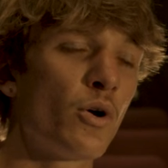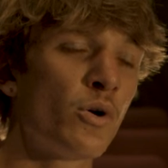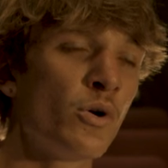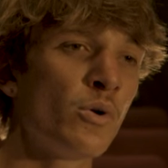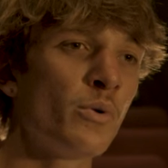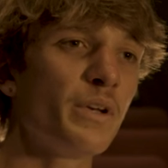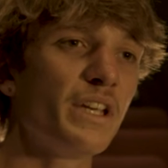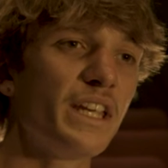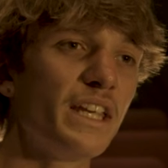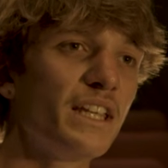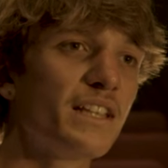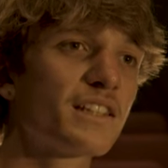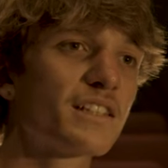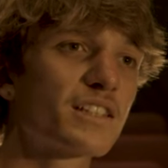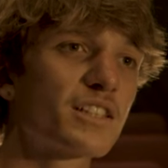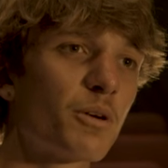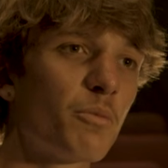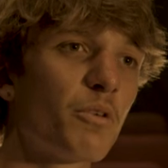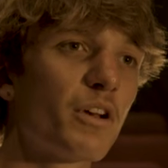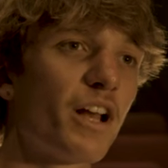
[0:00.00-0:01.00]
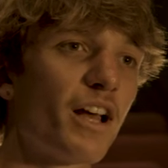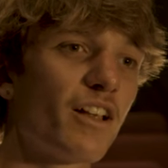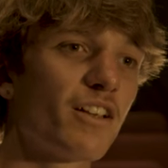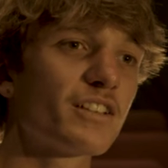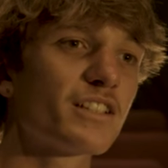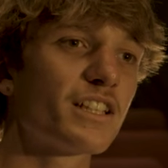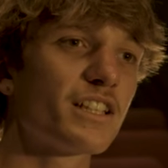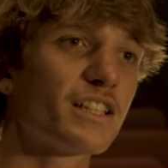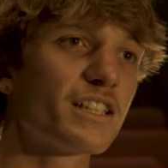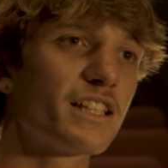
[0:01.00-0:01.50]
Who eats someone
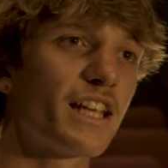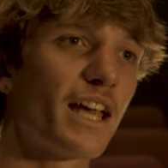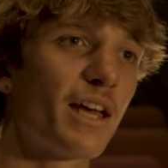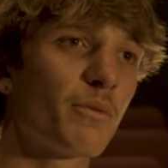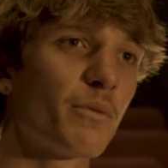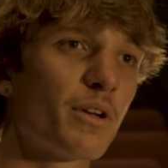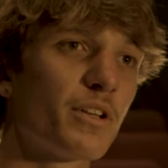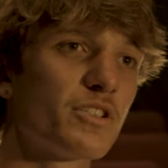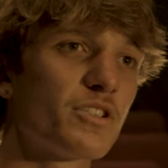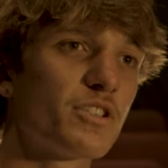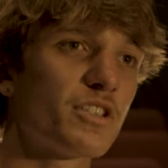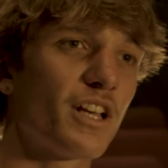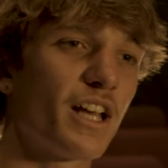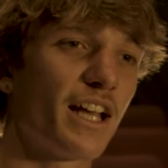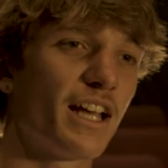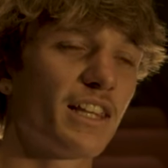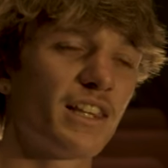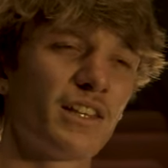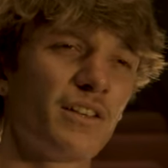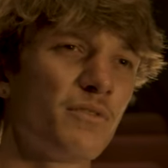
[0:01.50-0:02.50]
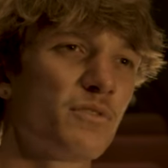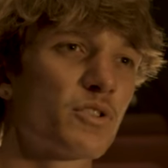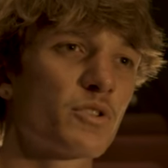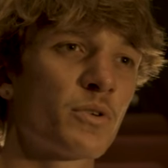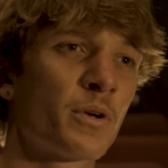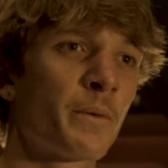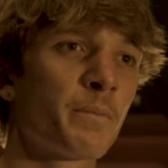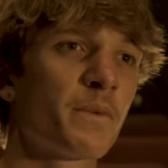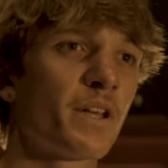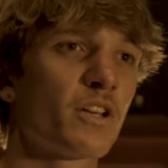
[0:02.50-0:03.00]
else's sandwich and leaves
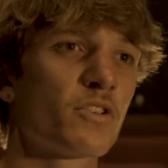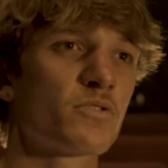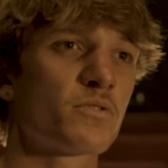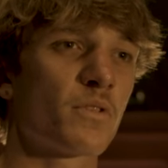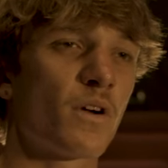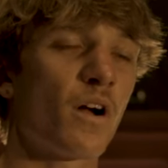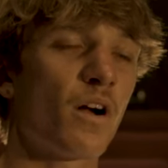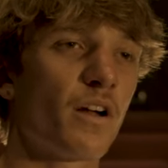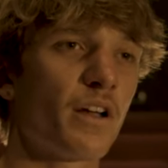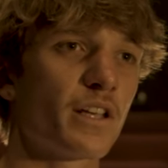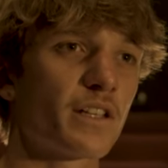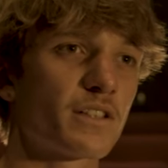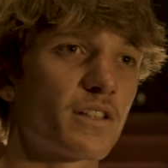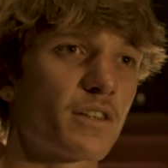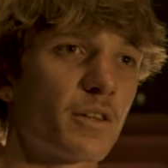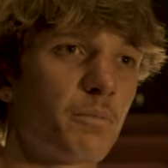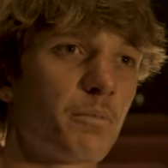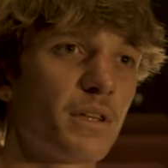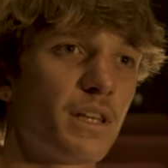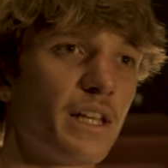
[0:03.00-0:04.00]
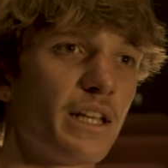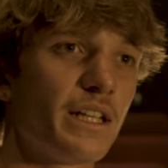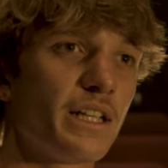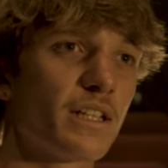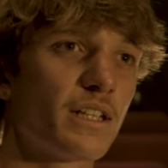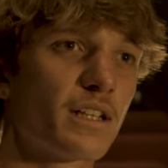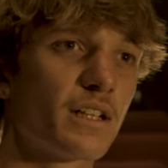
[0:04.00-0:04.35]
cryptic drawings on the plate?